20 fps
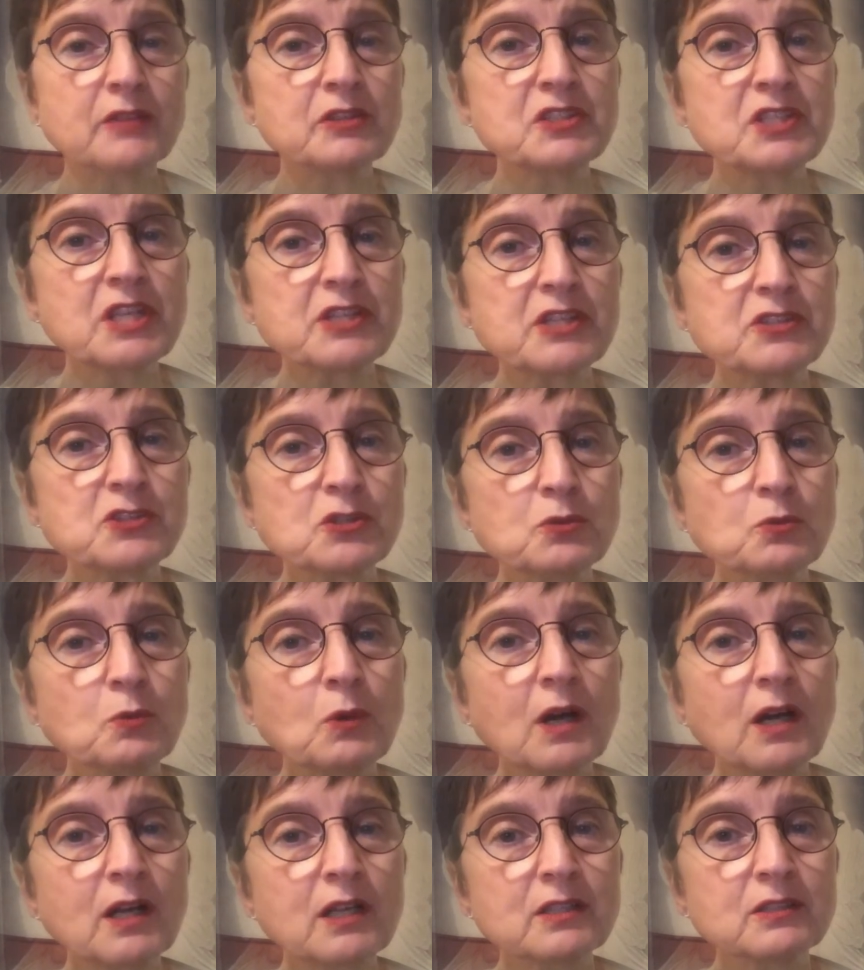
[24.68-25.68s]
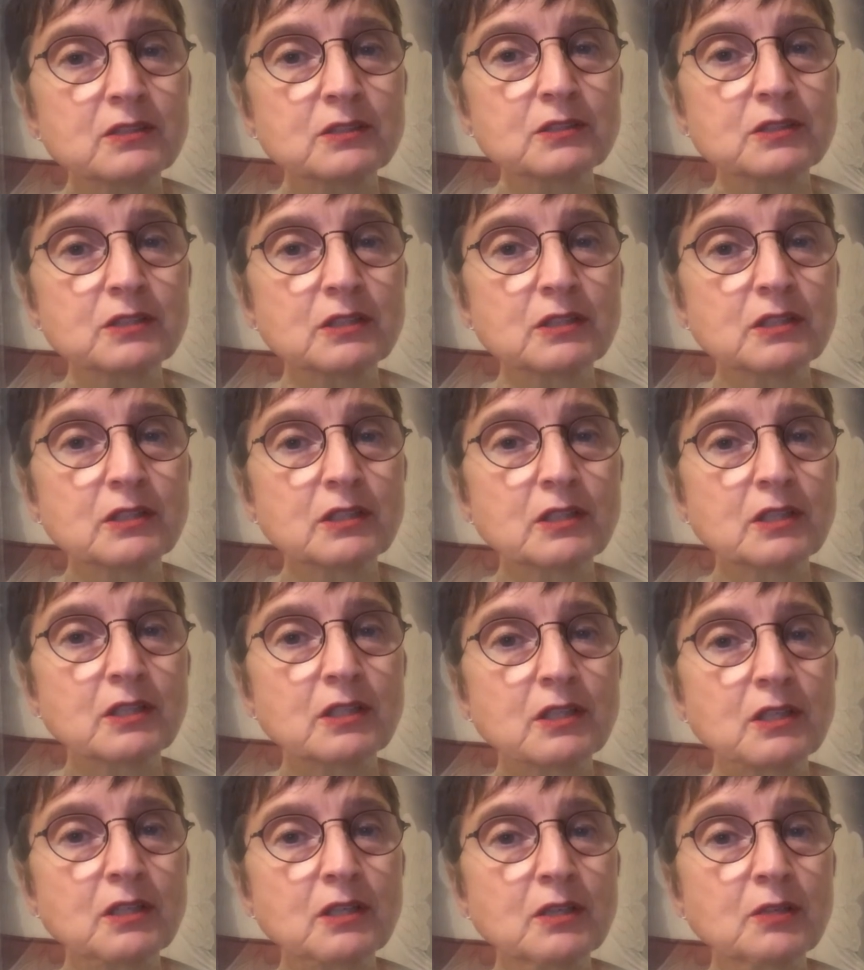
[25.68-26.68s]
and the desert wild
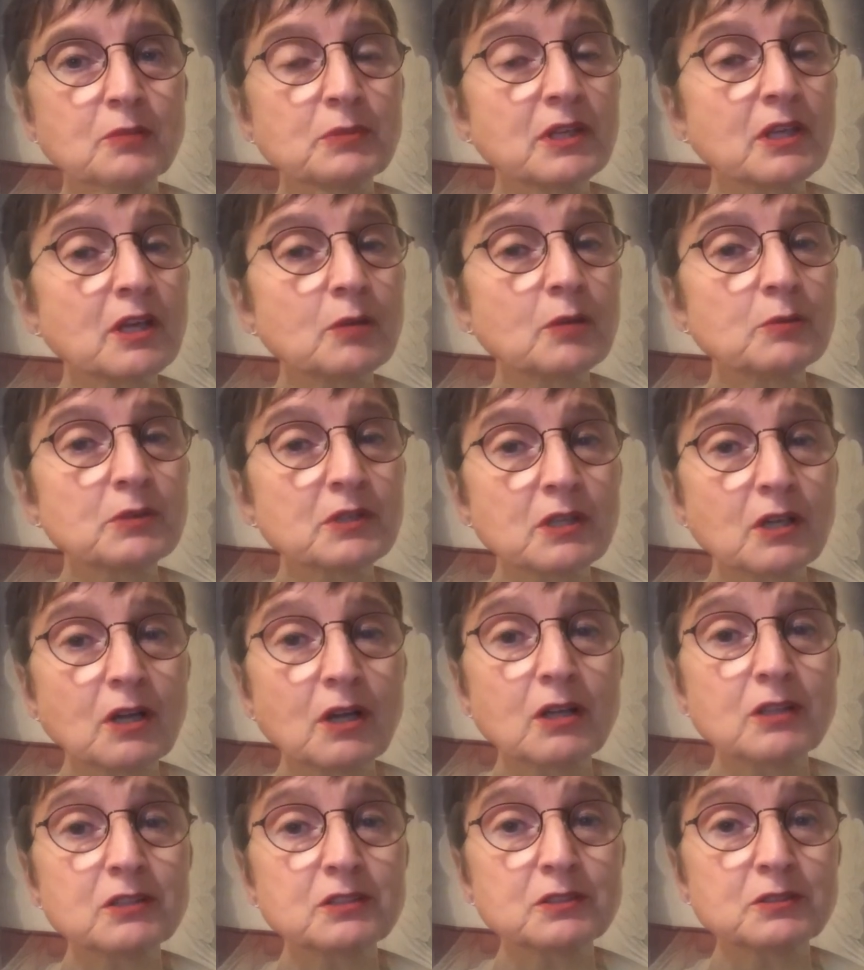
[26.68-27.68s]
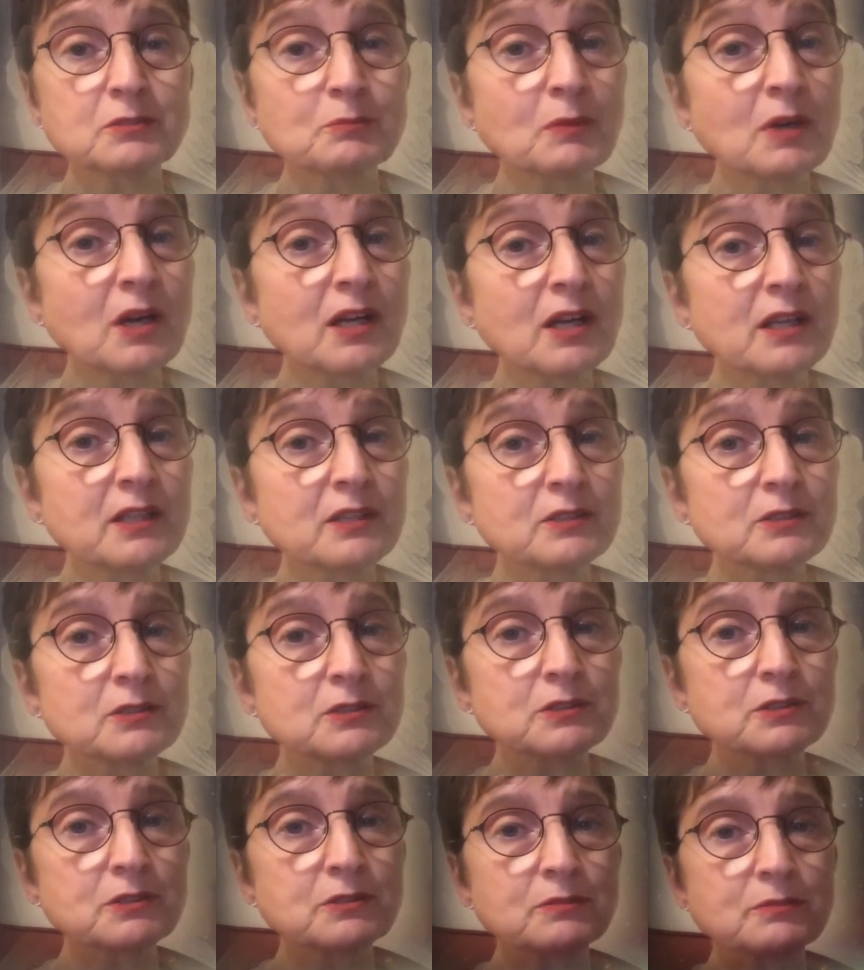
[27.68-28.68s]
become a garden
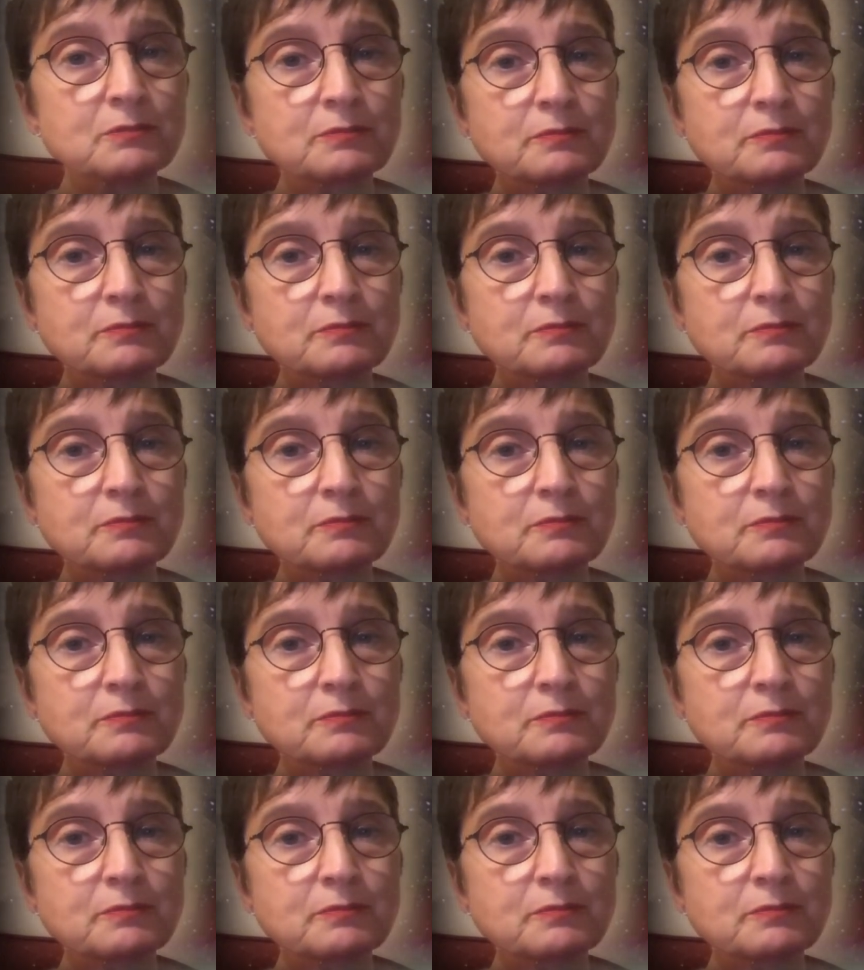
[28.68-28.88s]
mild.